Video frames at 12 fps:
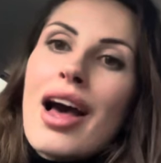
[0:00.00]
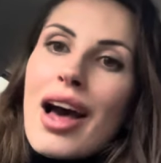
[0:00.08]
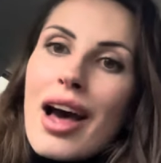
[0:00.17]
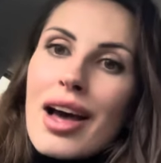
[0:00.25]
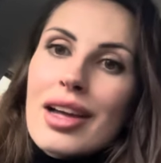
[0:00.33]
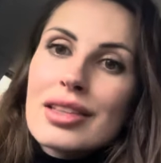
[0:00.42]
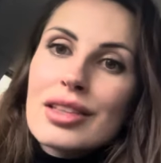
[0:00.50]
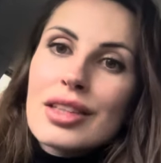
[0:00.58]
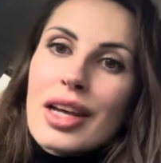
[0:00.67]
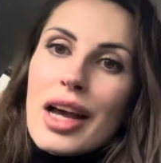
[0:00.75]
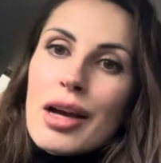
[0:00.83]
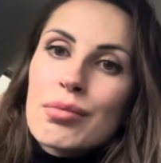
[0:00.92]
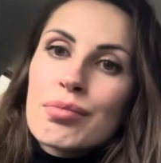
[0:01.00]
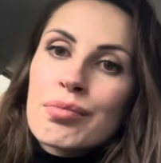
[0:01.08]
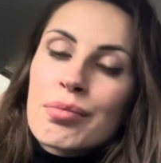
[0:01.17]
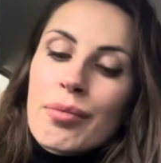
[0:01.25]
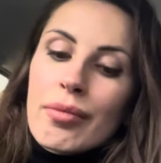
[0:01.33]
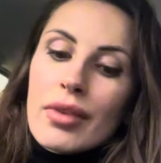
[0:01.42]
and um,
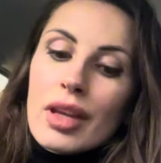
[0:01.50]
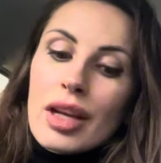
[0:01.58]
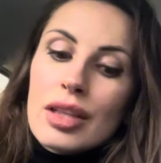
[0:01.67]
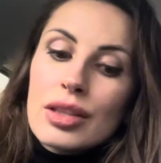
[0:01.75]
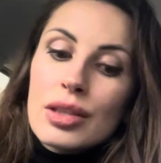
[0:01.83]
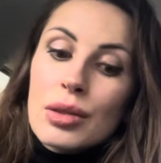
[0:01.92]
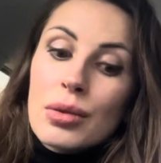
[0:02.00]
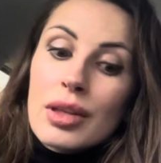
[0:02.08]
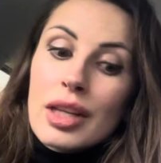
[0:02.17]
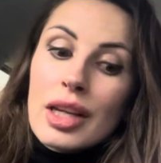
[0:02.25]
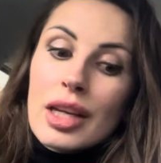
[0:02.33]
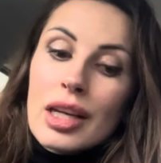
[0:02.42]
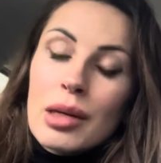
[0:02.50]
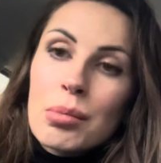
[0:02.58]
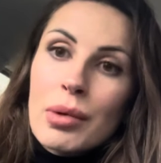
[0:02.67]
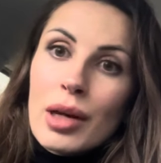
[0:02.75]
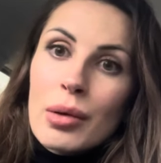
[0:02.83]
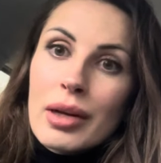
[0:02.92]
do the
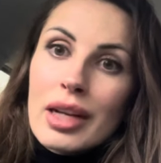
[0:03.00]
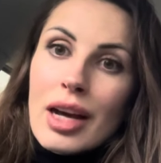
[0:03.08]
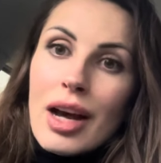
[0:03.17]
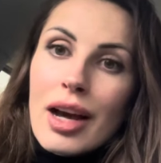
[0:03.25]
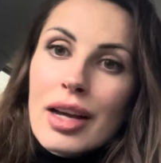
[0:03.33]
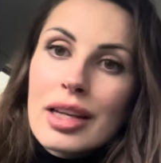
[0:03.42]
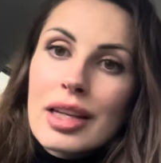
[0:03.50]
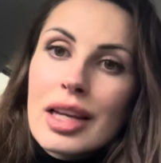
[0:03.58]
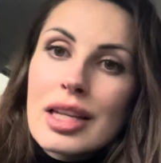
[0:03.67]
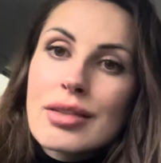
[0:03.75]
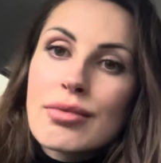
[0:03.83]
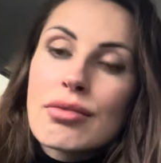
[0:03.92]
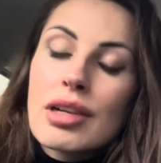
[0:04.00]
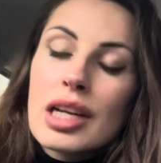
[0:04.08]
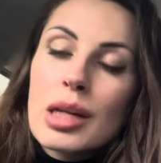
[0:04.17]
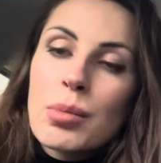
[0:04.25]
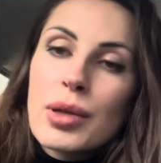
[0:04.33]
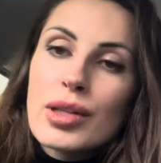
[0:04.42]
Berwyn hike. It's really
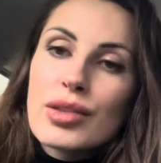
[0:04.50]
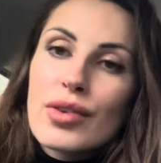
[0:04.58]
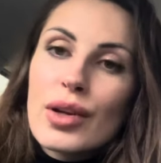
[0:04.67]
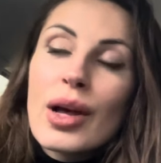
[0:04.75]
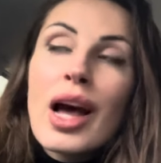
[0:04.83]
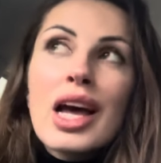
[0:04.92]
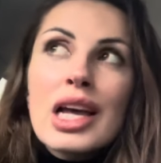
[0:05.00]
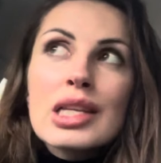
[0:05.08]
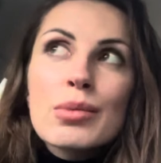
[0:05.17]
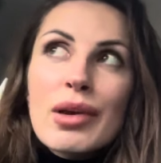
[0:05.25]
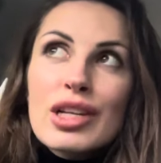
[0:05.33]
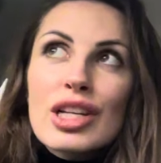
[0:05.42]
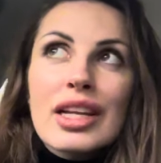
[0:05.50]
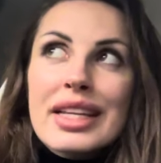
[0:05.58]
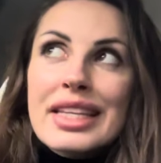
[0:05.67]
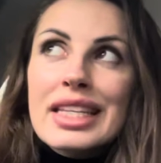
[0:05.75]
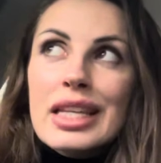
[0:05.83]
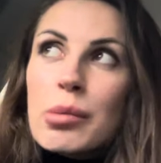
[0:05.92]
beautiful, especially in
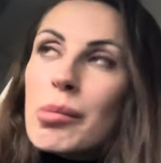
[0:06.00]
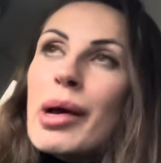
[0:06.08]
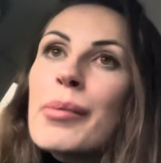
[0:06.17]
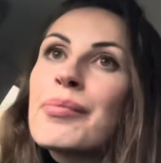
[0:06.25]
summer.